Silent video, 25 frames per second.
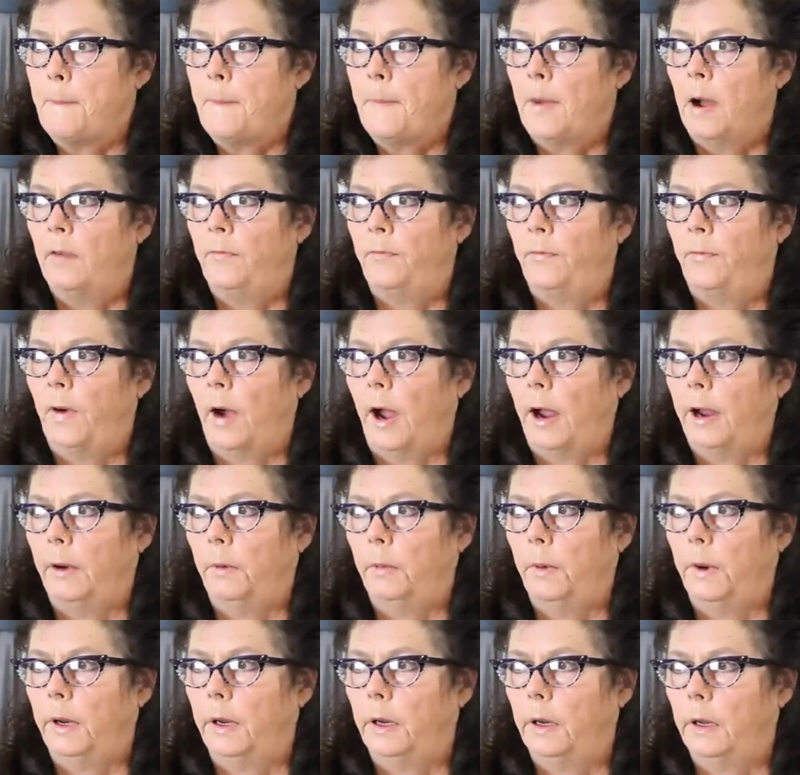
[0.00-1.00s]
a
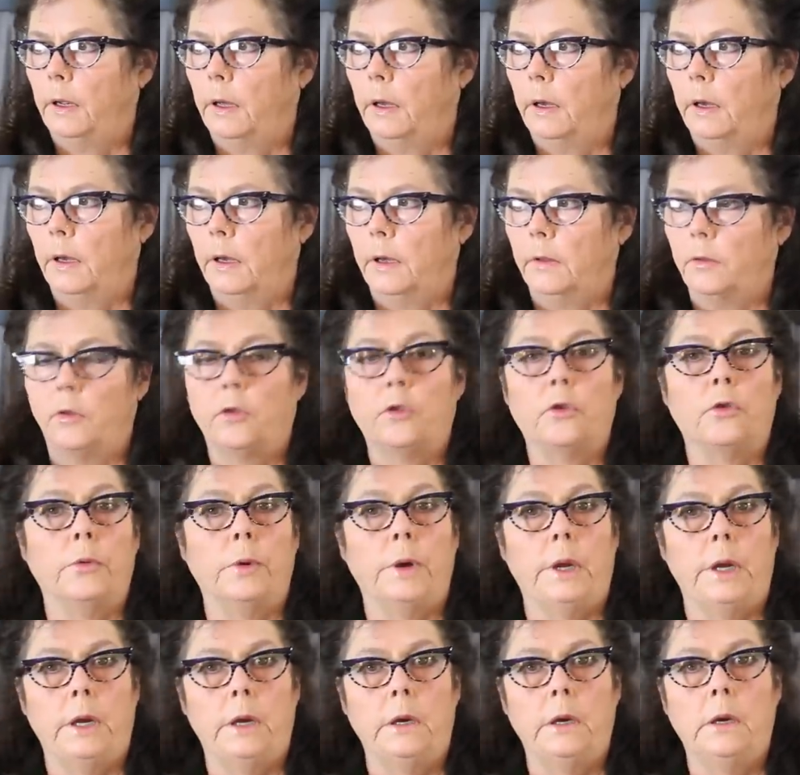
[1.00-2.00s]
firing uh,
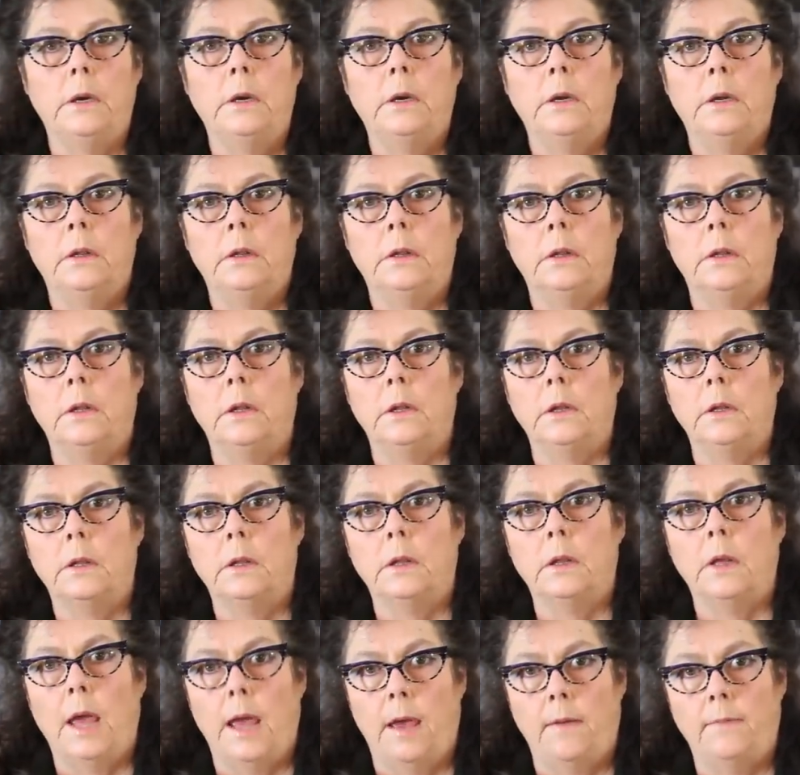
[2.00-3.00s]
screen
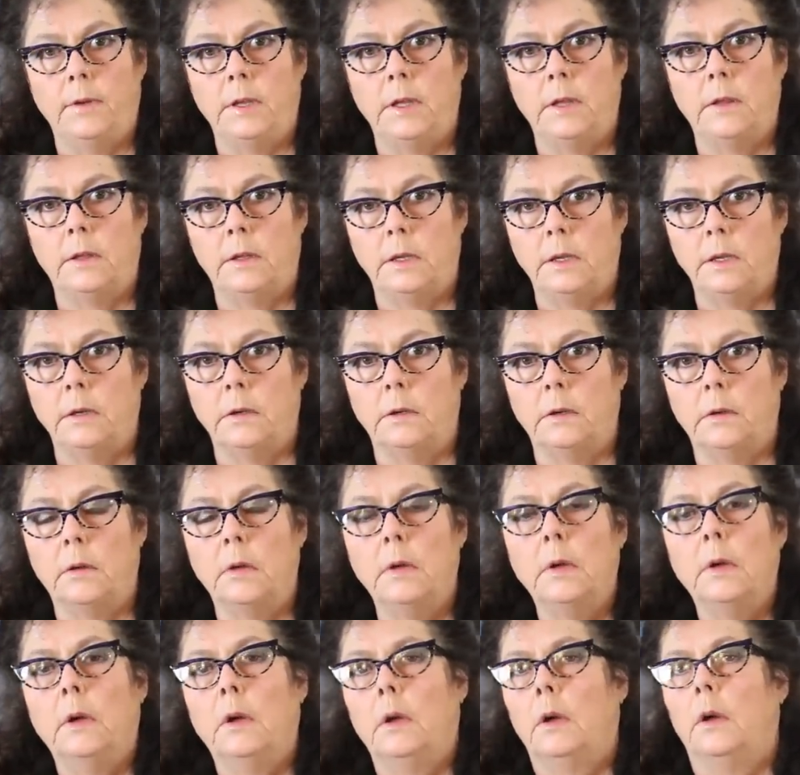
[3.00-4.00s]
that's heavy steel
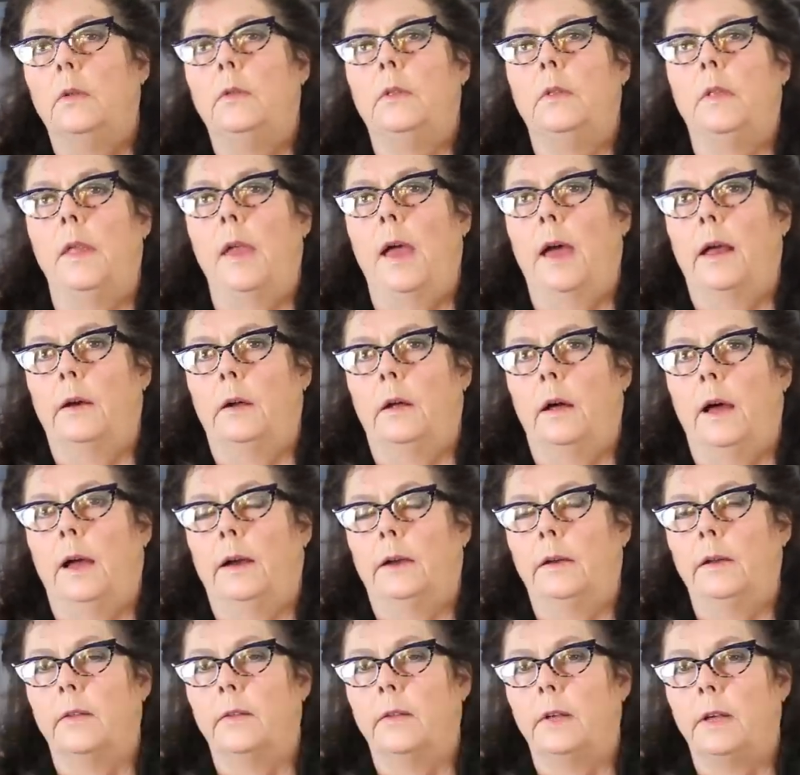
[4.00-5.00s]
that'll
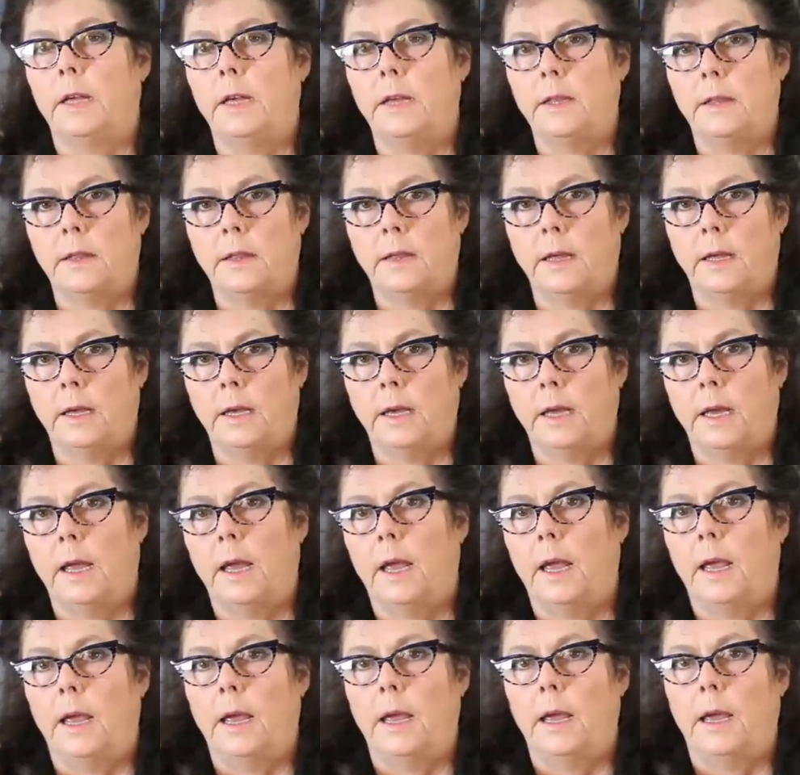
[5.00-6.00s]
act as a heat
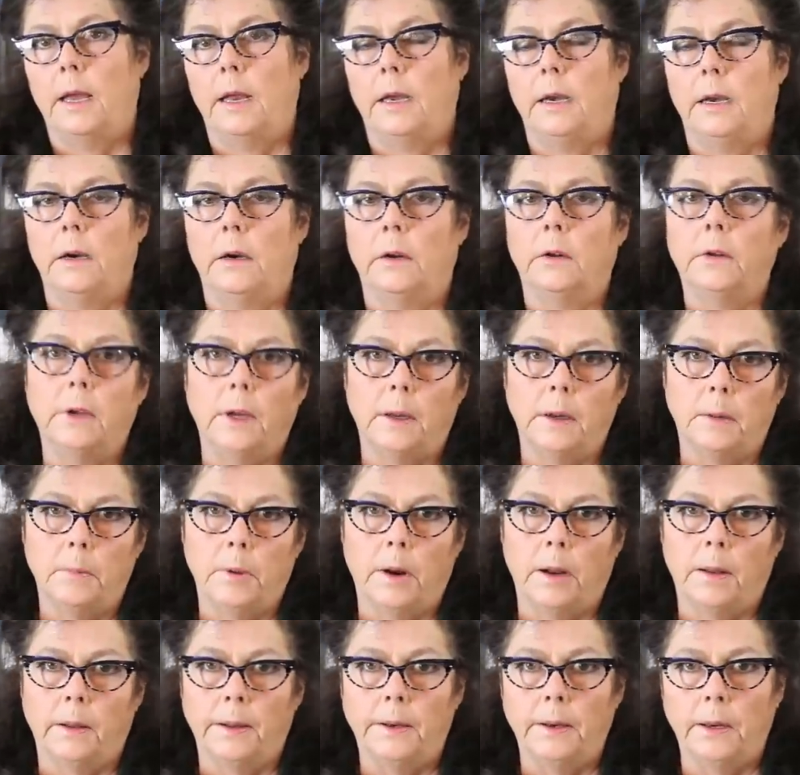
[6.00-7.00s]
sink and it'll take
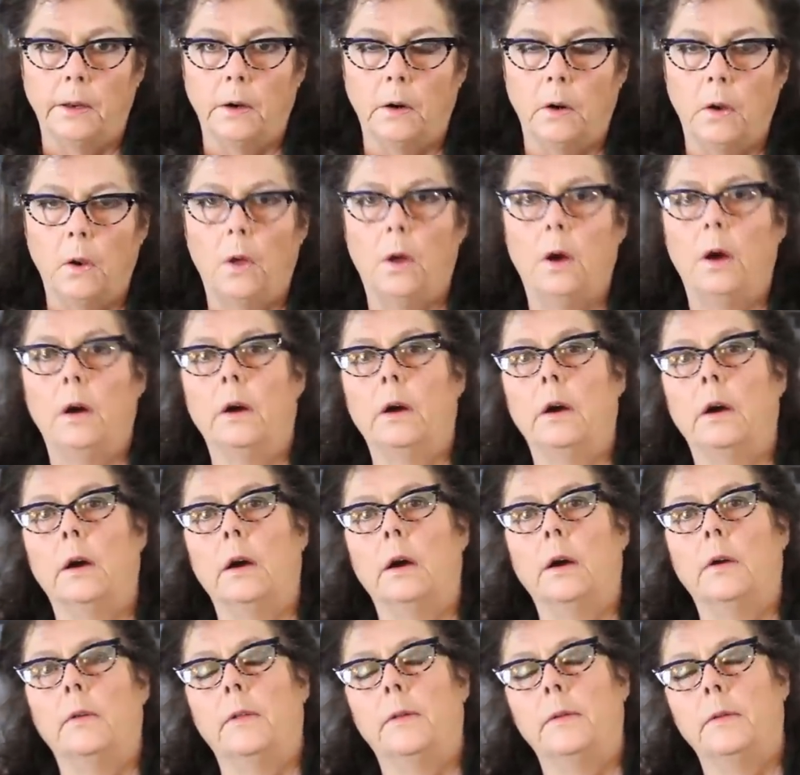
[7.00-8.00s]
probably a little
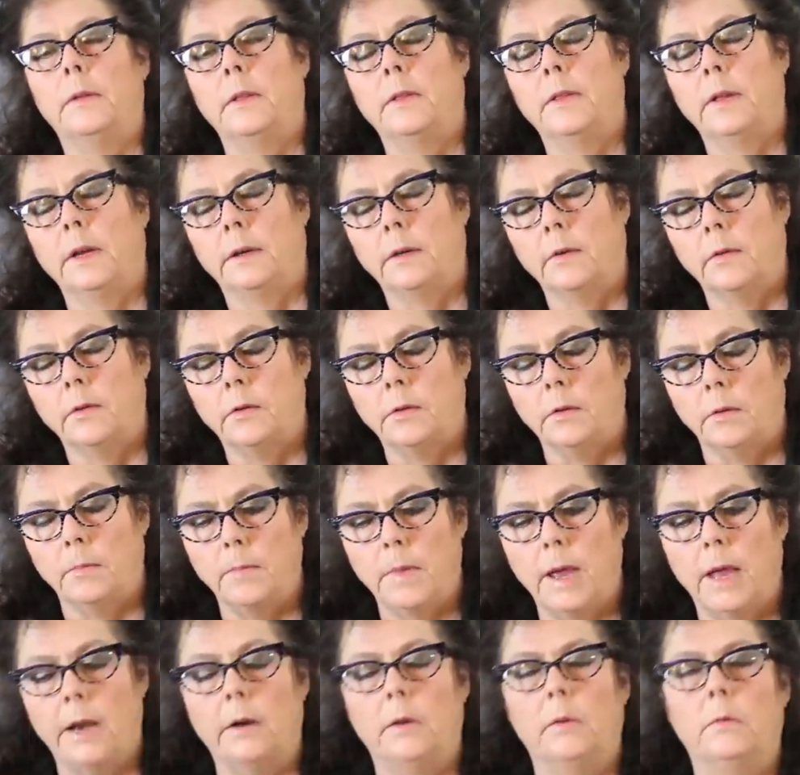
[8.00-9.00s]
longer. The thickness of your
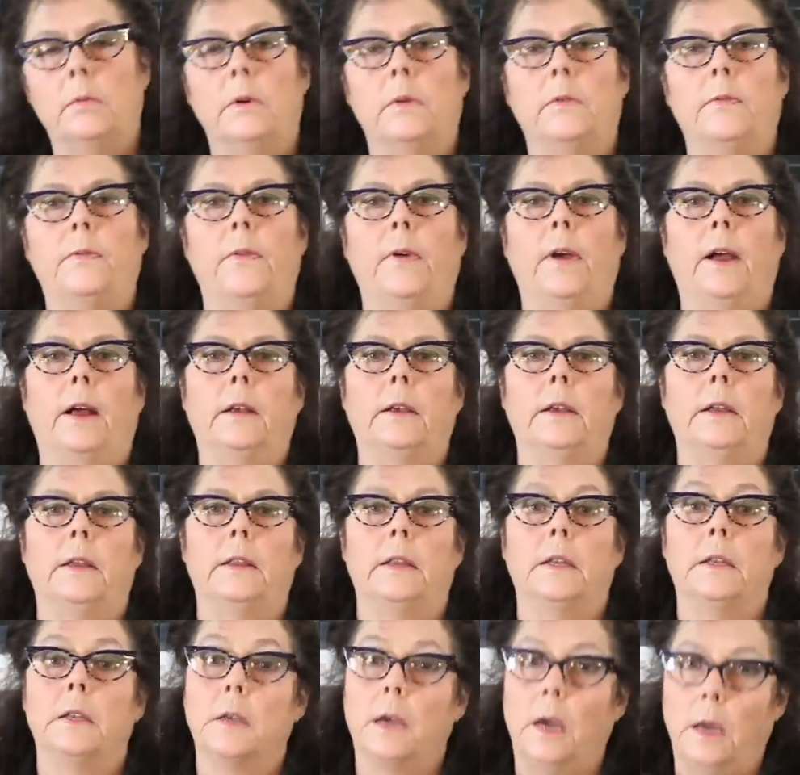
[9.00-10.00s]
metal will affect it,
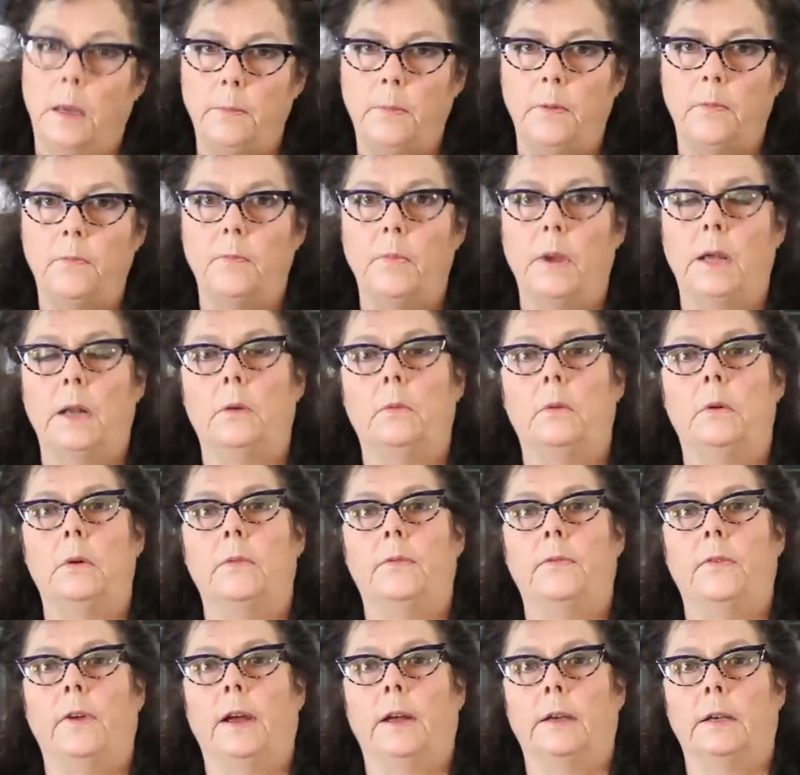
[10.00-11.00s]
the type of metal will
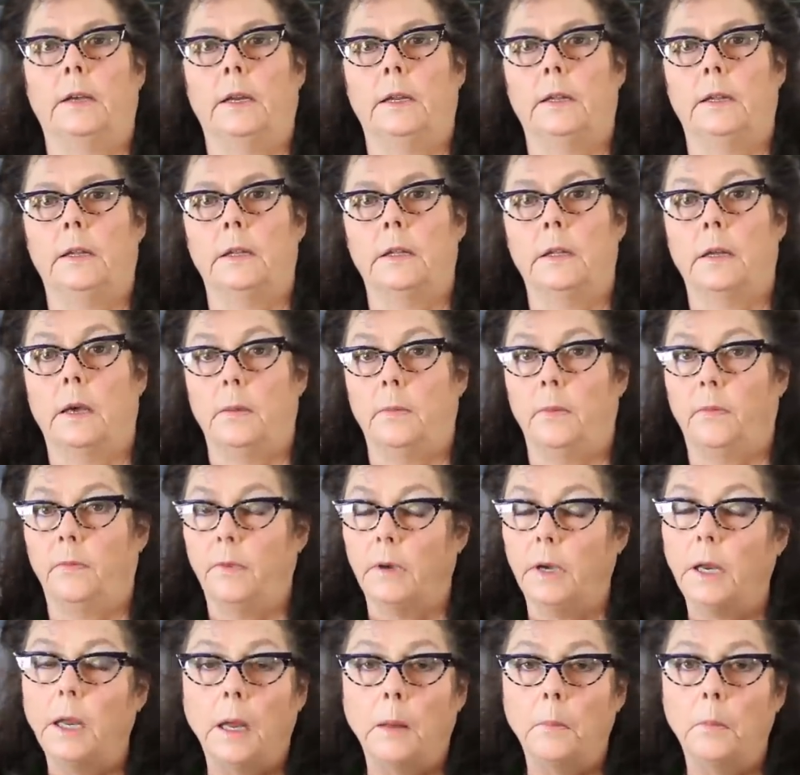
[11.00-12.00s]
affect it, the type of
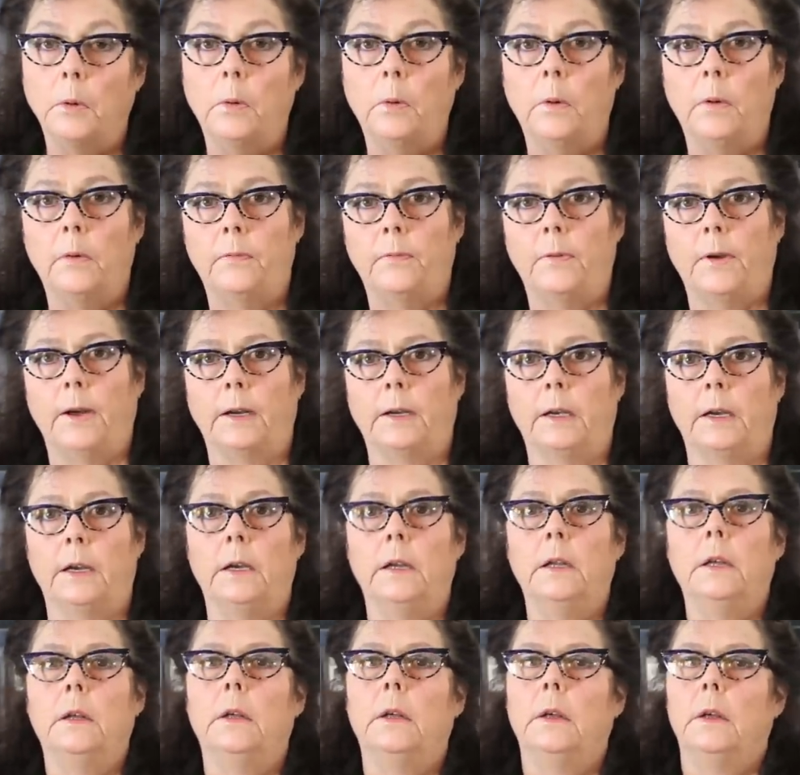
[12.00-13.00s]
enamel will affect it.